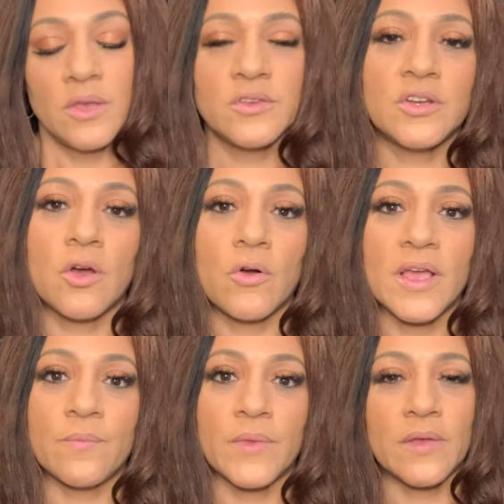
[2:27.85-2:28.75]
you know,
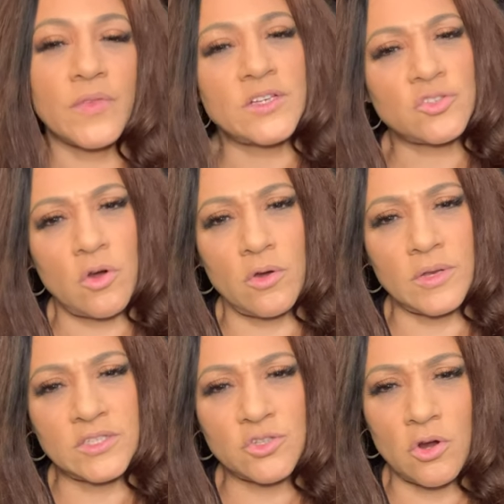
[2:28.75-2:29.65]
and, and they start,
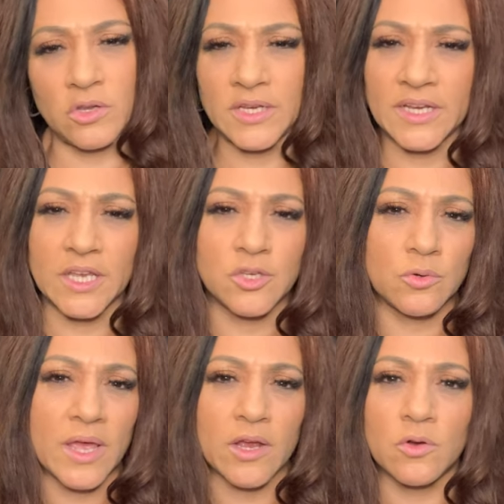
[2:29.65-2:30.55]
they start looking at you
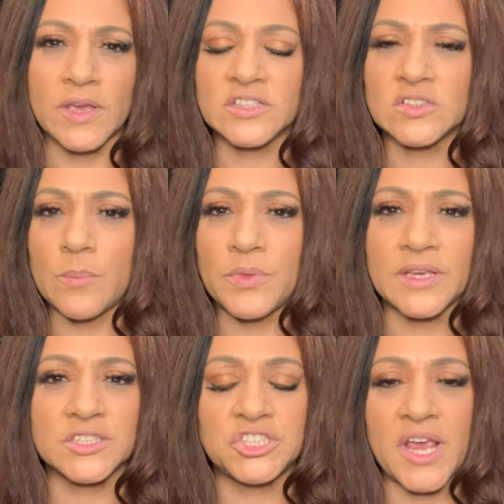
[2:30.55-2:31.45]
like, okay, something
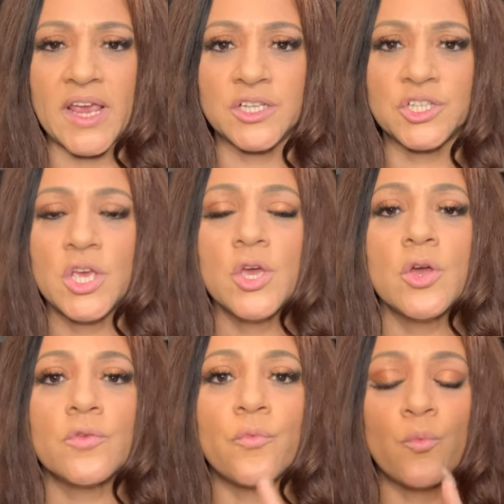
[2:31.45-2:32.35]
has changed.
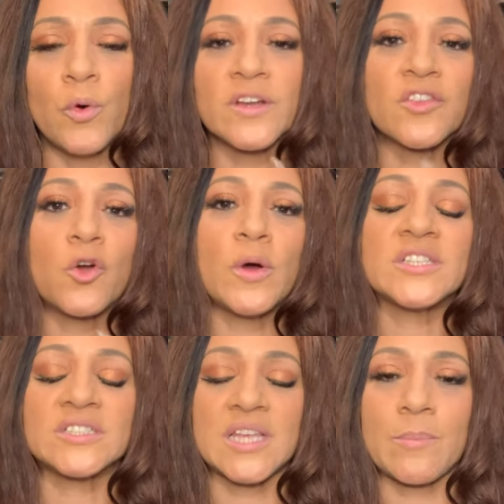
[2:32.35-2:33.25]
One of the
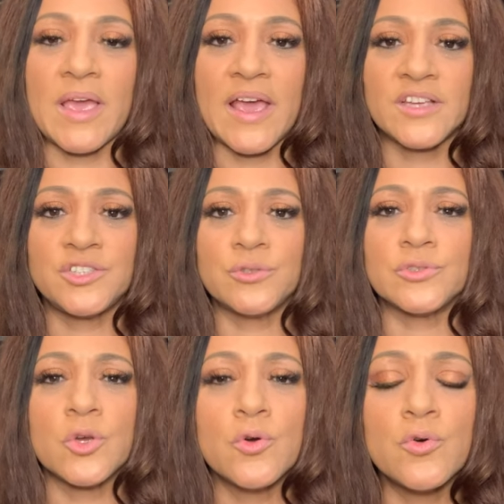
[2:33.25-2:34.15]
questions they may ask you
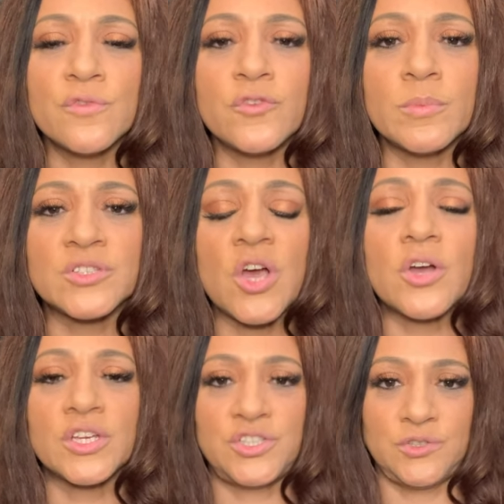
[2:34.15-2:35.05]
is, who have you been
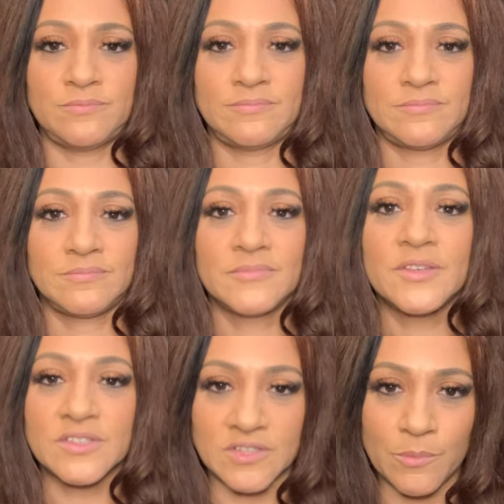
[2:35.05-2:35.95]
talking to?
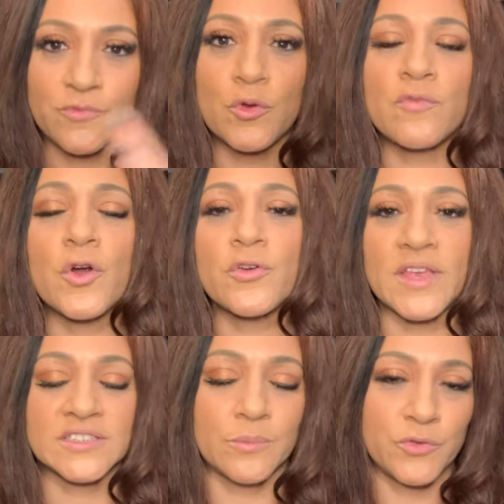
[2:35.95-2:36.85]
Some of you have heard
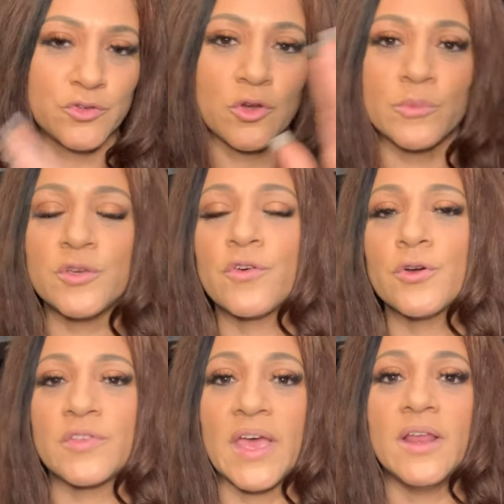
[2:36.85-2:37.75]
that. Some of you told me you've
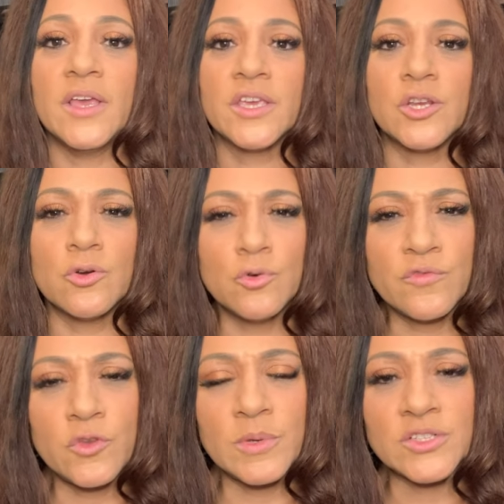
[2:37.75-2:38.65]
heard that. You know, who
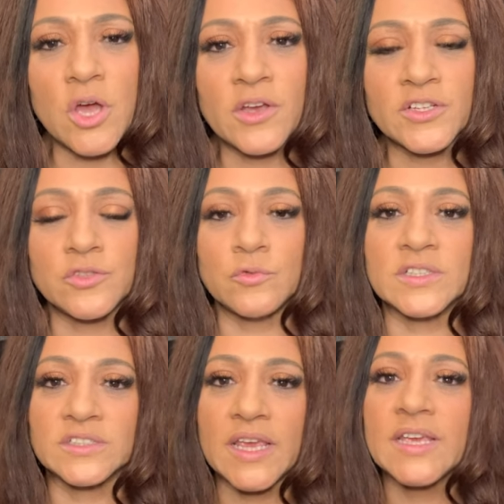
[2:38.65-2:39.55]
have you been talking to?
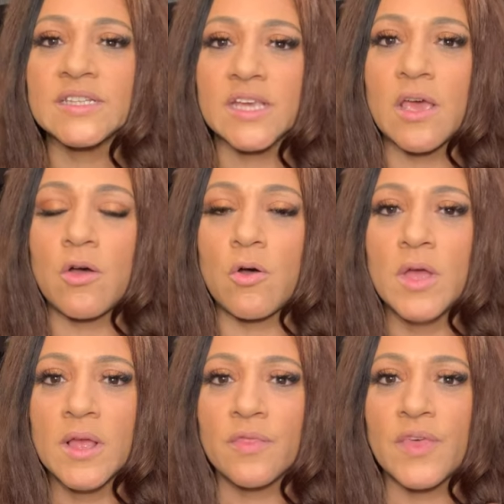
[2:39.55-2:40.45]
Because they can tell
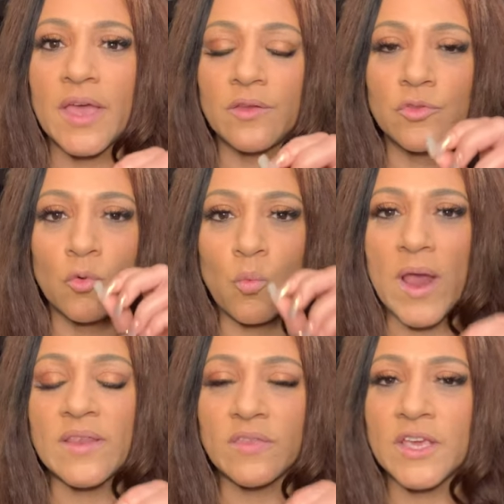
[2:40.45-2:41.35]
that the
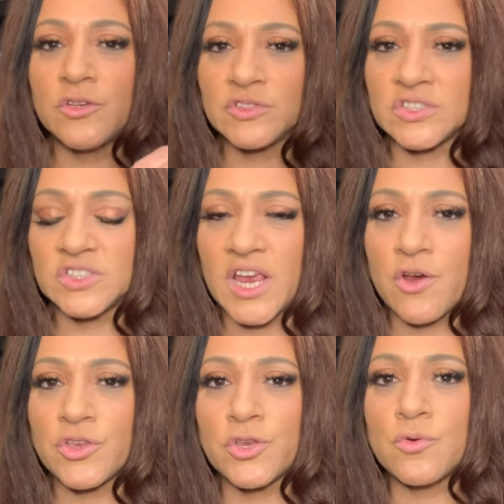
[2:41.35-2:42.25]
way that they used to
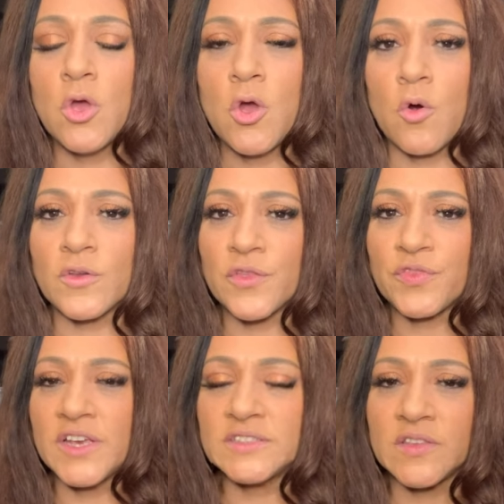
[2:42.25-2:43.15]
scare you or the
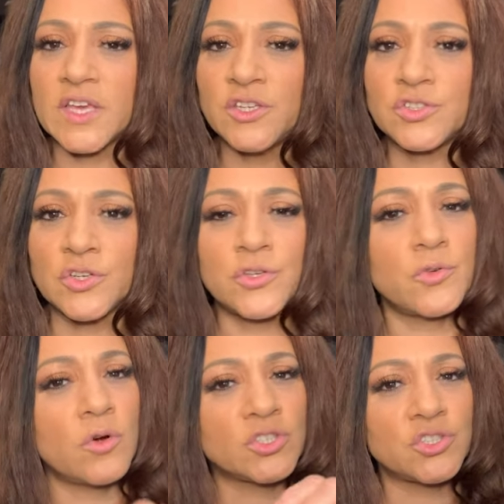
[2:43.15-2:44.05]
things that they used to
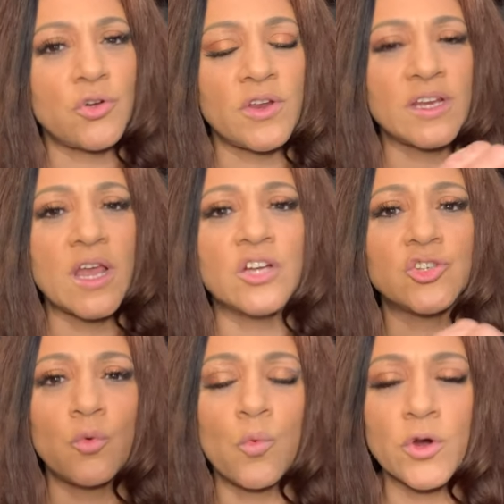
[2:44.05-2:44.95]
do are starting not
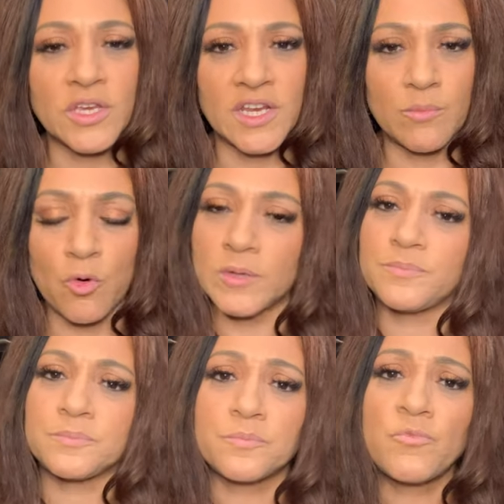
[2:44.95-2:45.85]
to work anymore.
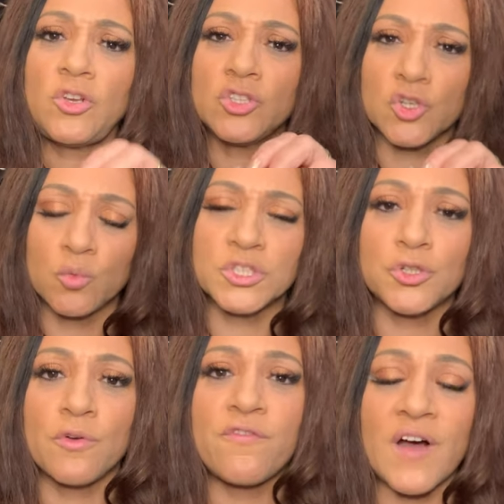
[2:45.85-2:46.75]
So what
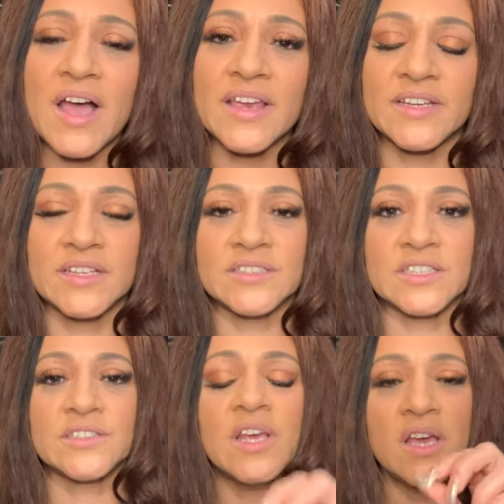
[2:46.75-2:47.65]
you'll find is,
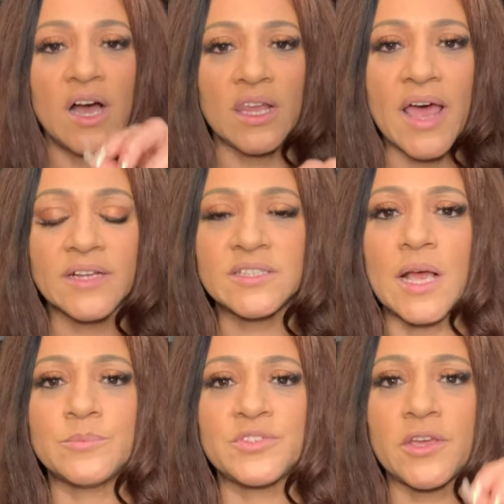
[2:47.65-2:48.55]
is a lot of
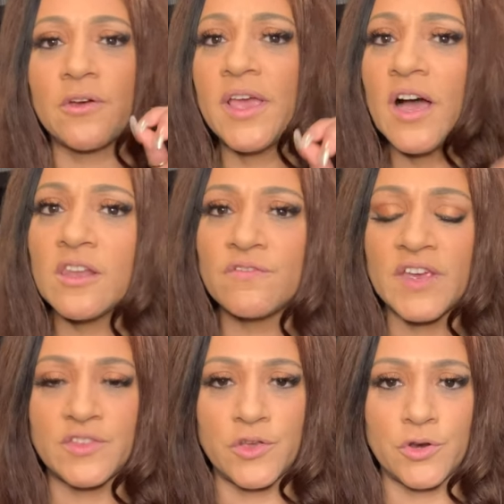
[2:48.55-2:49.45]
times they'll
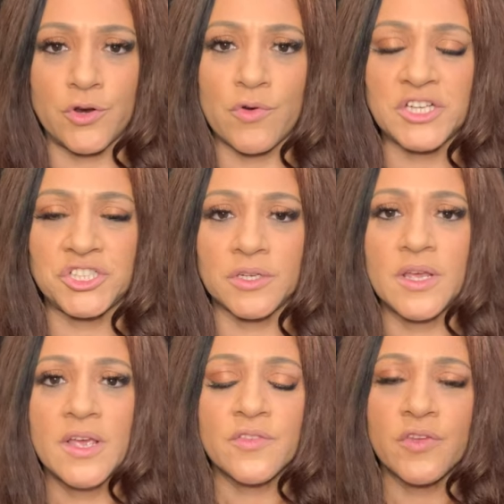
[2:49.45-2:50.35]
elevate their aggression.
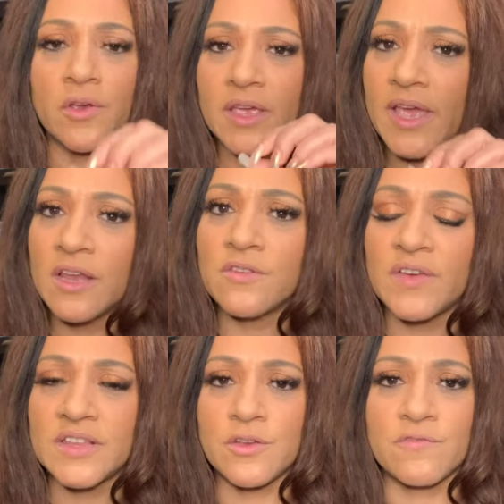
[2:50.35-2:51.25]
They'll
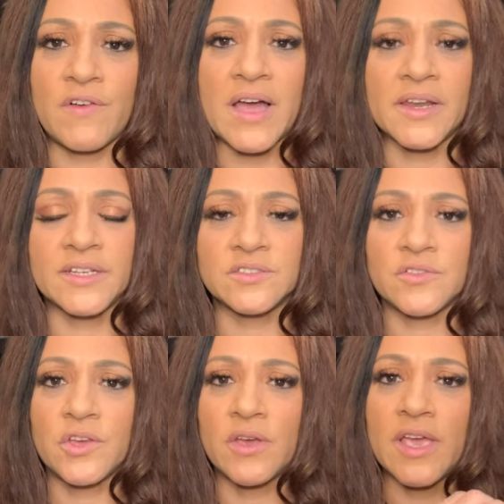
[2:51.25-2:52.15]
elevate their violence.
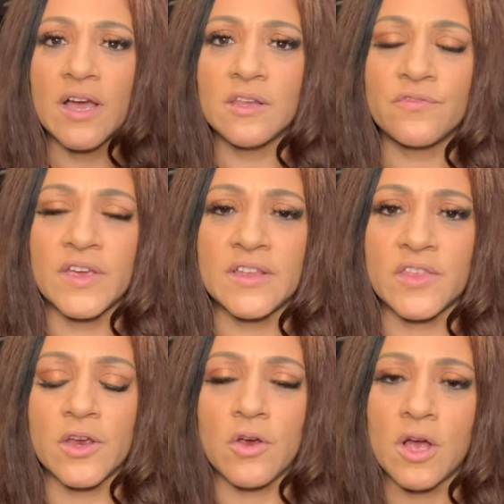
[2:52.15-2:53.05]
They'll elevate
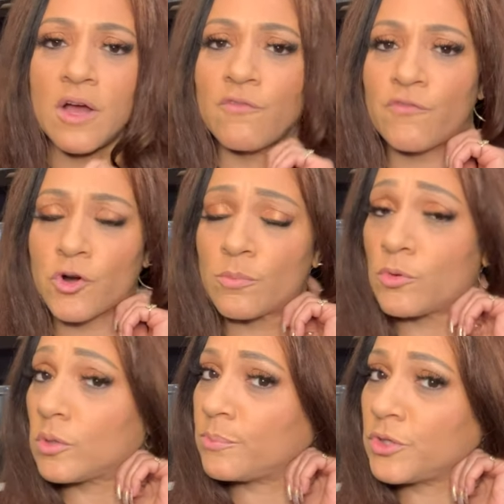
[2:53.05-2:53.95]
their uh,
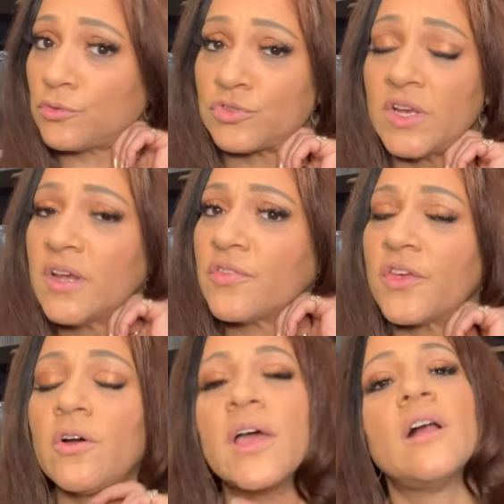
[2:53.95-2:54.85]
verbal abuse.
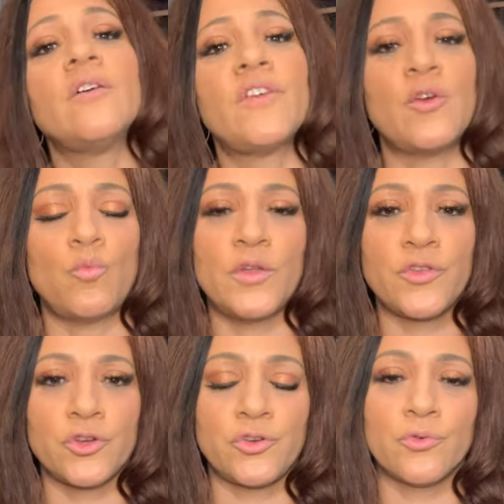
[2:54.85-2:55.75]
They'll elevate what
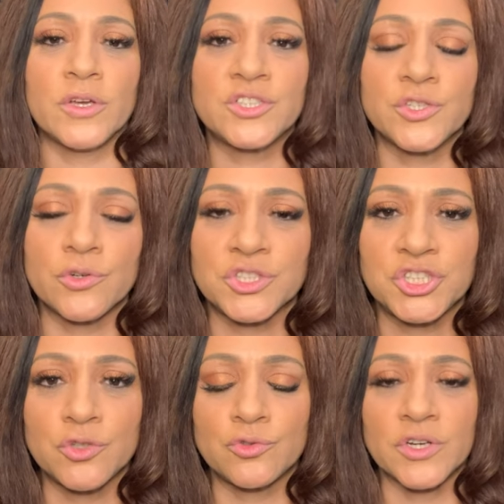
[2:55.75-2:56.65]
they're doing to your
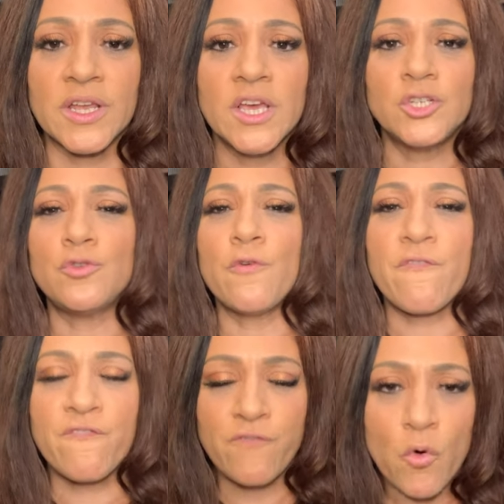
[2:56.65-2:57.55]
children to
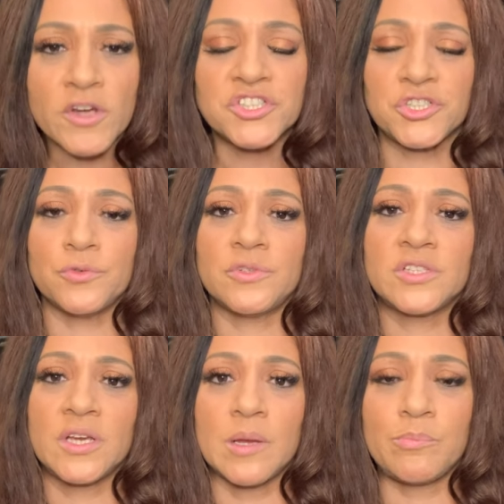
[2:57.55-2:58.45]
force you
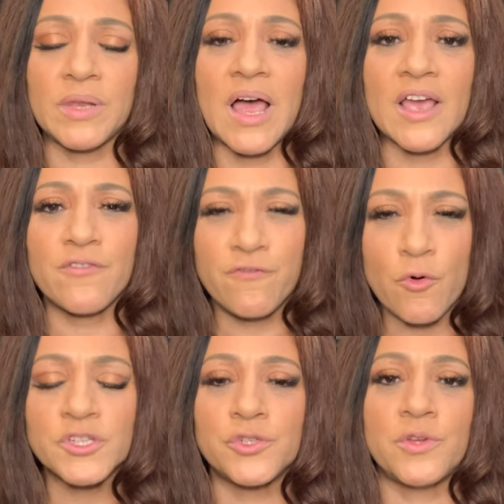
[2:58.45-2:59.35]
to comply,
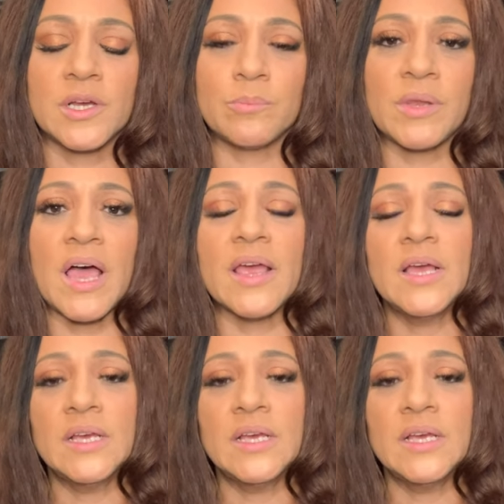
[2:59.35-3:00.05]
force you to comply.